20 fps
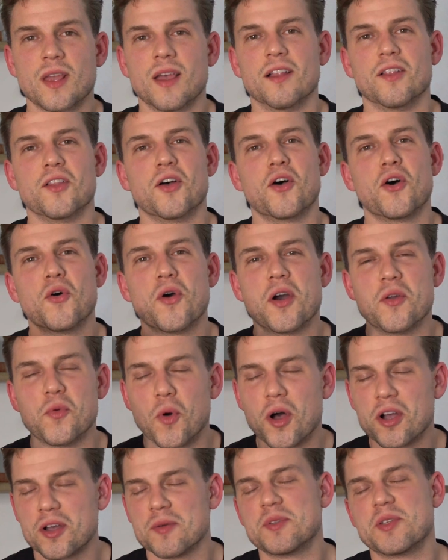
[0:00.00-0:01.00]
Hello and
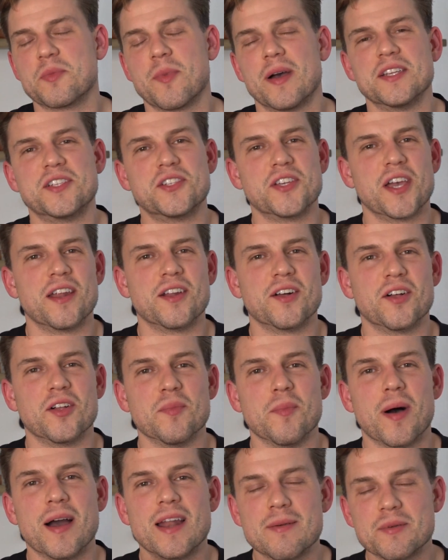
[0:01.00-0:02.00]
welcome to my channel.
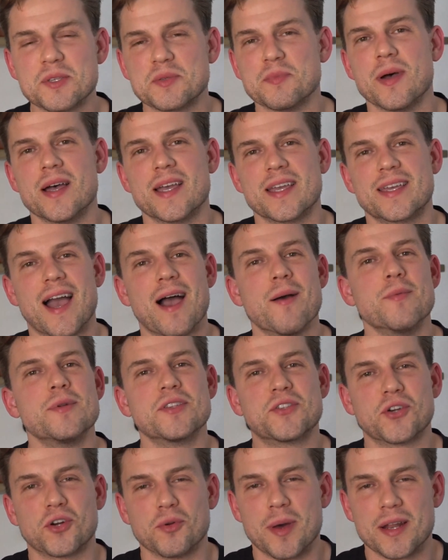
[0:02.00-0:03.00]
My name is Mike. I'm an
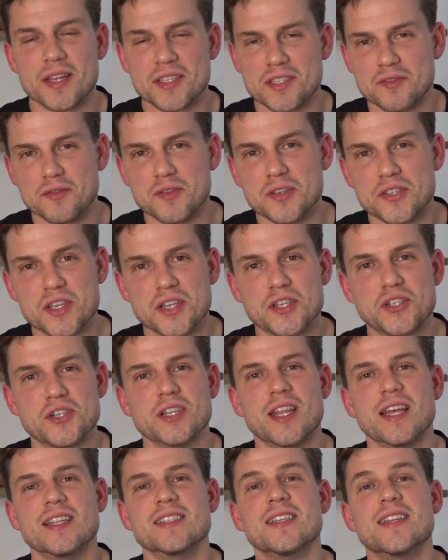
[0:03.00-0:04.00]
internal medicine
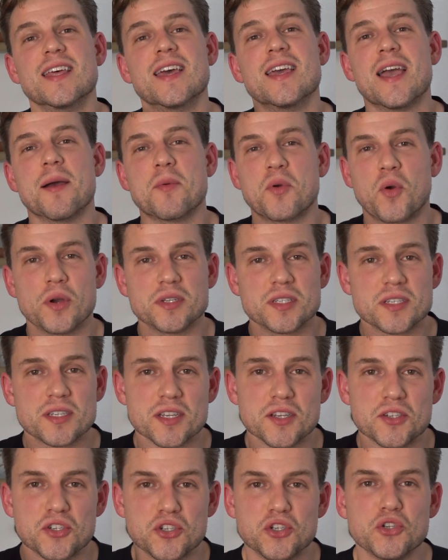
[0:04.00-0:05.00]
physician and today I'm going to
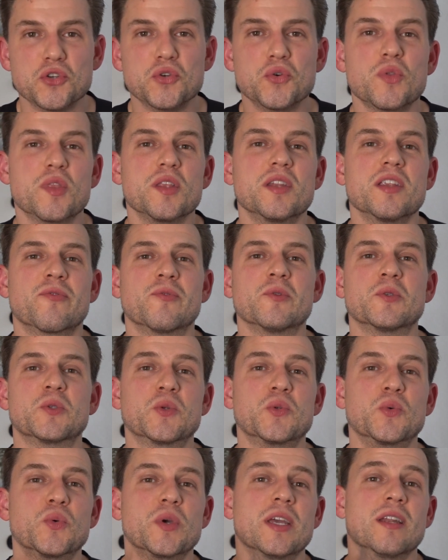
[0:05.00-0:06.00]
teach you the difference
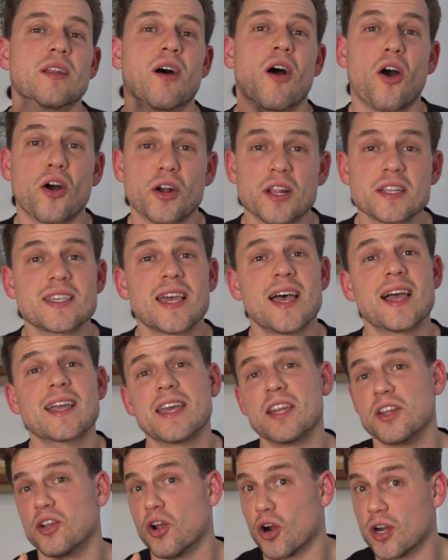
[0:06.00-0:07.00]
between a heart
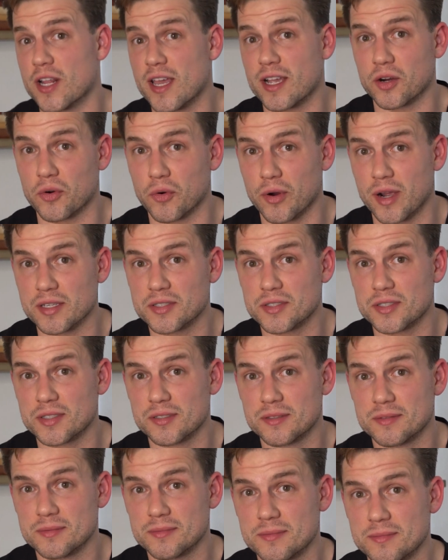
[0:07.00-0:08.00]
attack and cardiac arrest.
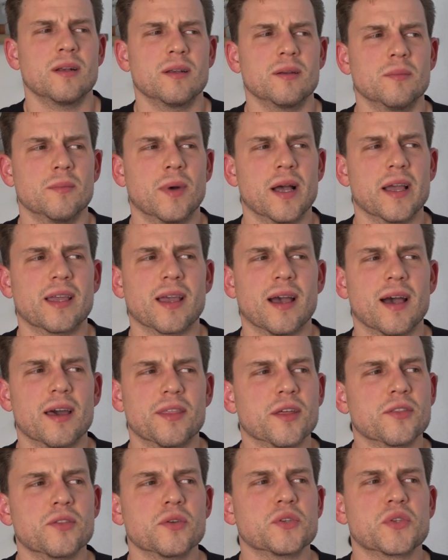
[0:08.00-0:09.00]
Mike, I
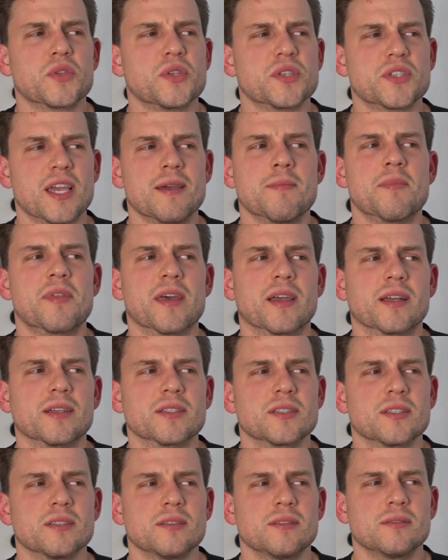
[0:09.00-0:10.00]
thought those were the same
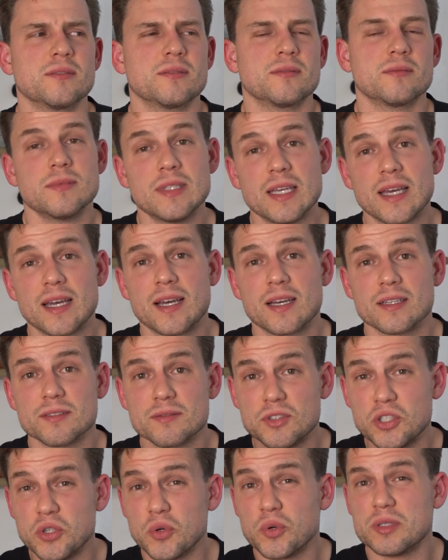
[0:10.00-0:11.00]
things. Yeah,
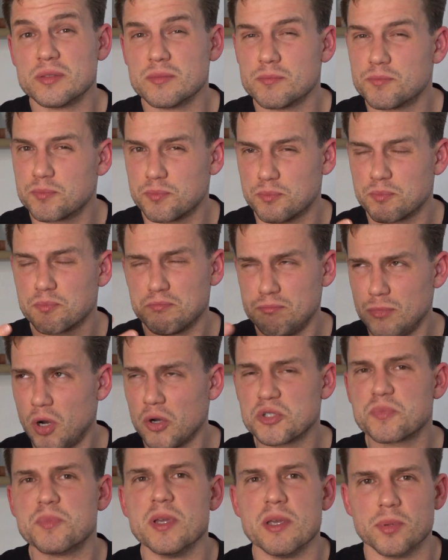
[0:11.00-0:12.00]
you and
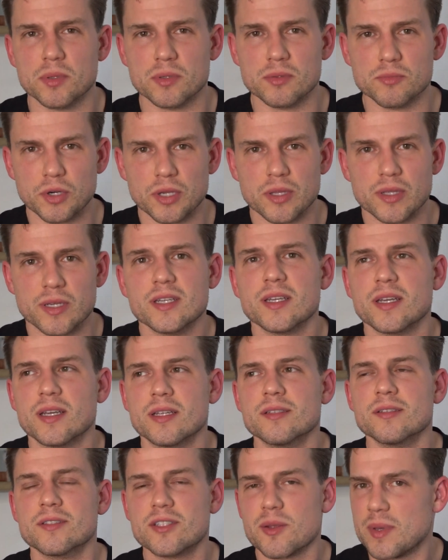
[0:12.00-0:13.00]
most people, really.
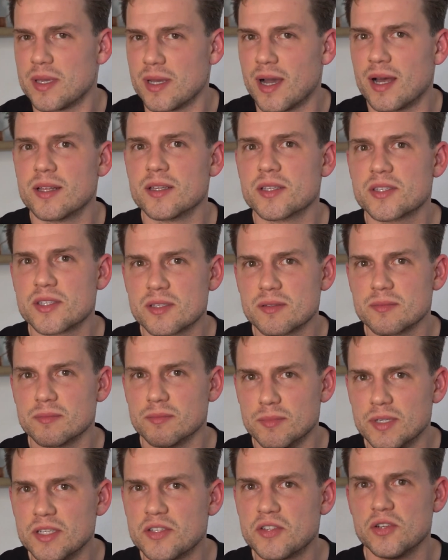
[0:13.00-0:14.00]
And to be honest,
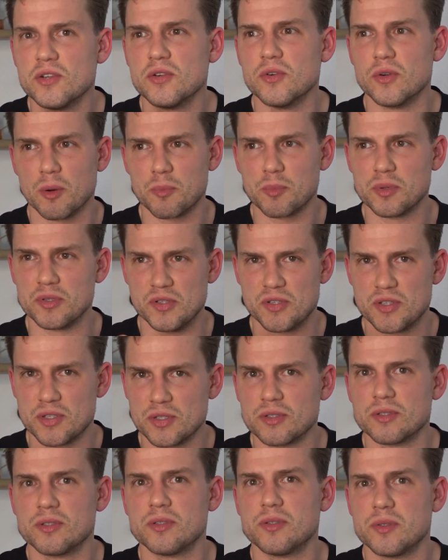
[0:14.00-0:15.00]
me too, up
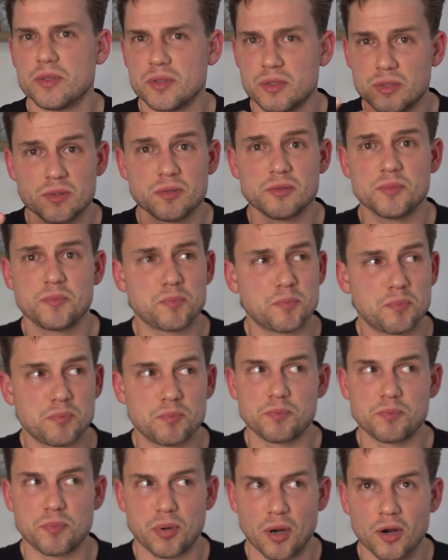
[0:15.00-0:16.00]
until
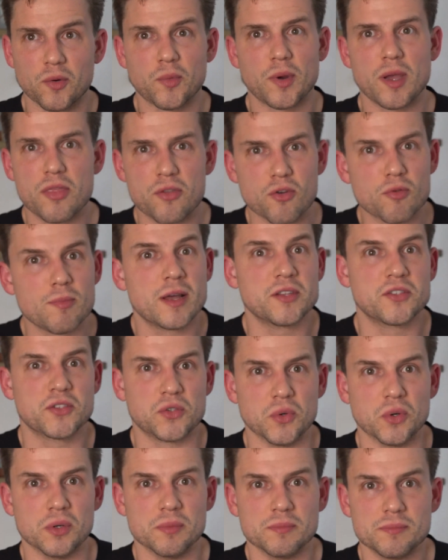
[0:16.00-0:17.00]
partway through med
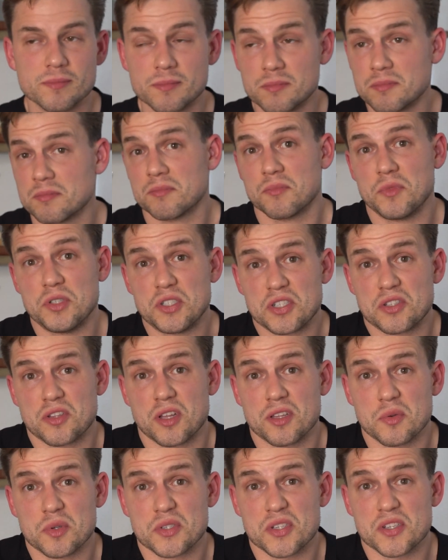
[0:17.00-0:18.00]
school. We just
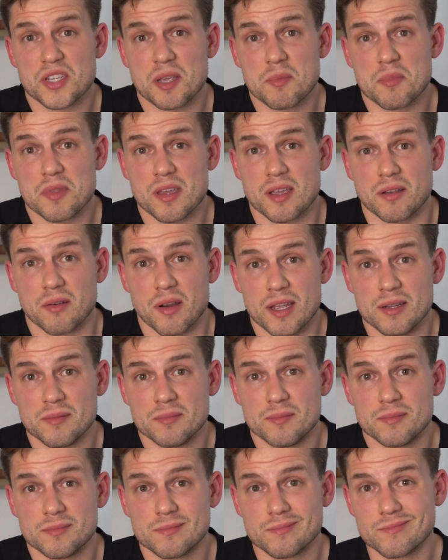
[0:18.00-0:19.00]
thought it was the same thing, right?
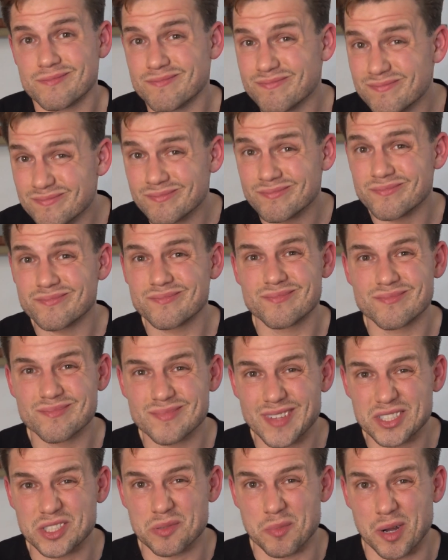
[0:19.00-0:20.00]
Mm,
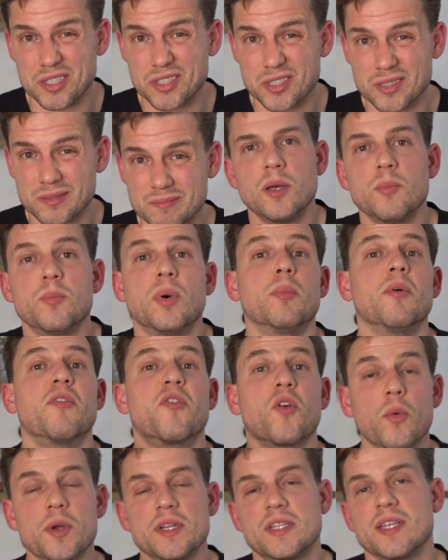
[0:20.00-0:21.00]
not so much. But
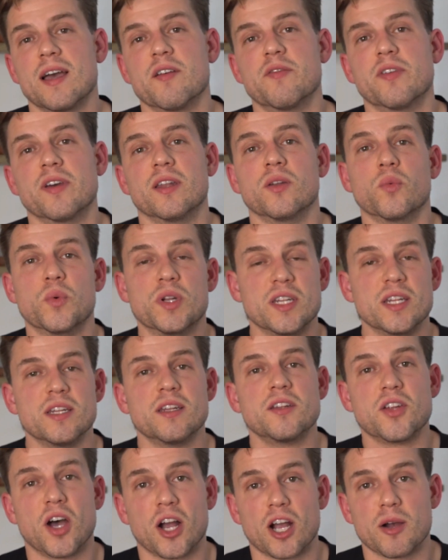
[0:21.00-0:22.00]
before we dive in, we need
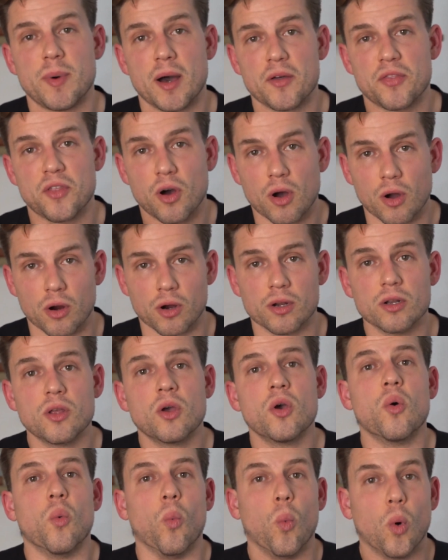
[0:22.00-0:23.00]
to talk about the heart,
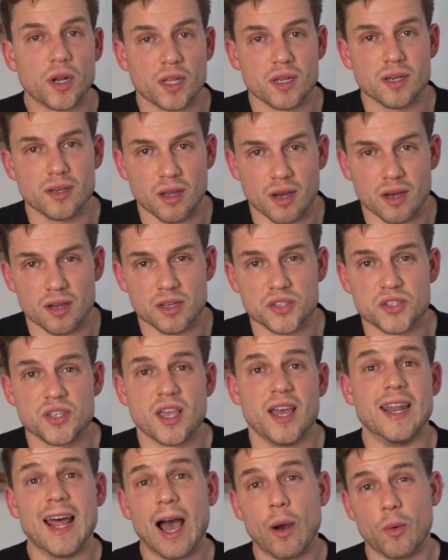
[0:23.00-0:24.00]
what it does,
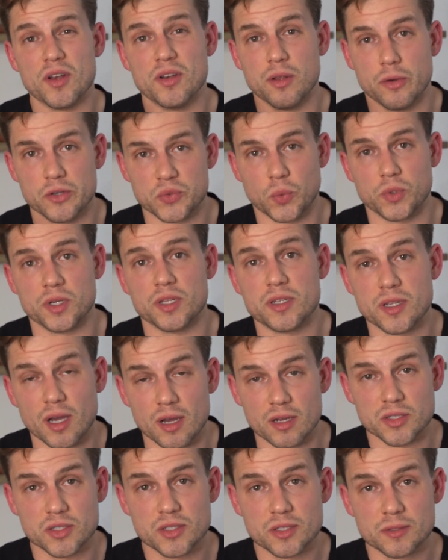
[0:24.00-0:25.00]
and how it does what it
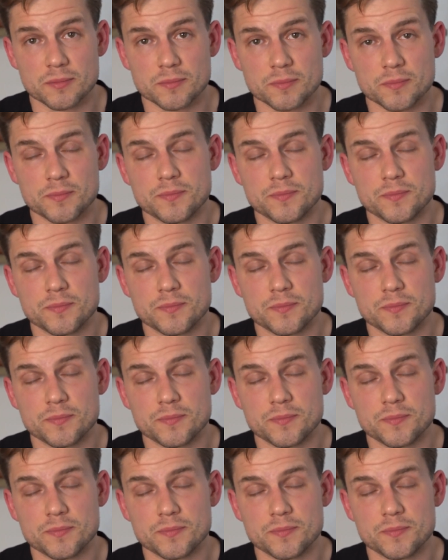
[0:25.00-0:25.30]
does.